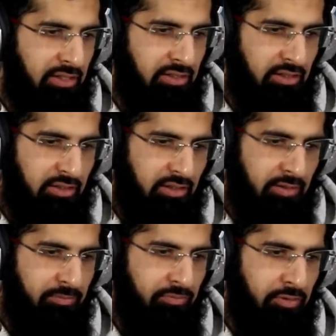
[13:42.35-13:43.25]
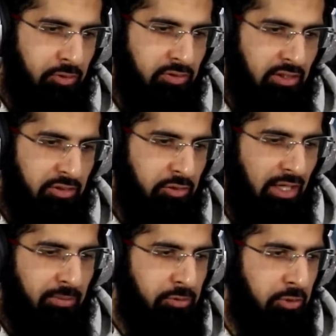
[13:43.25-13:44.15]
And then you said you
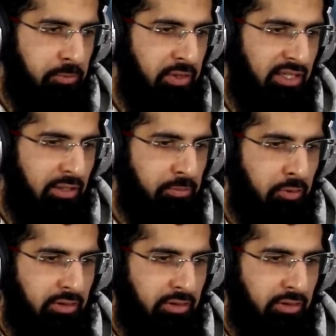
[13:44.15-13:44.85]
came to your breaking